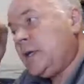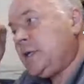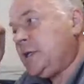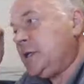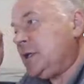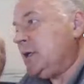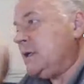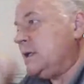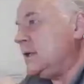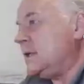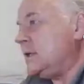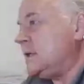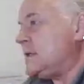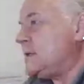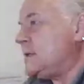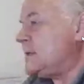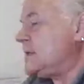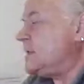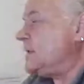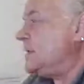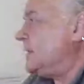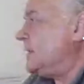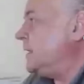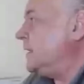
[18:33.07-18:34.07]
is,
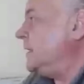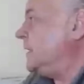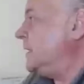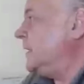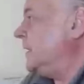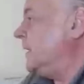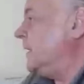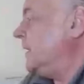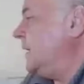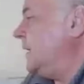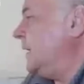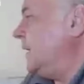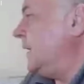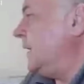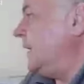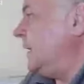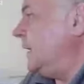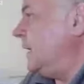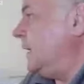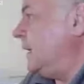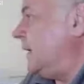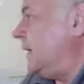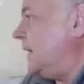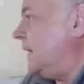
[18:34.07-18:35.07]

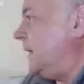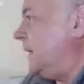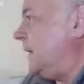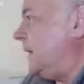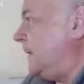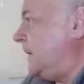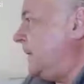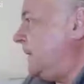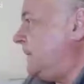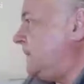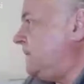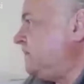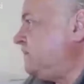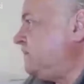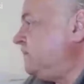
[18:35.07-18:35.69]
um,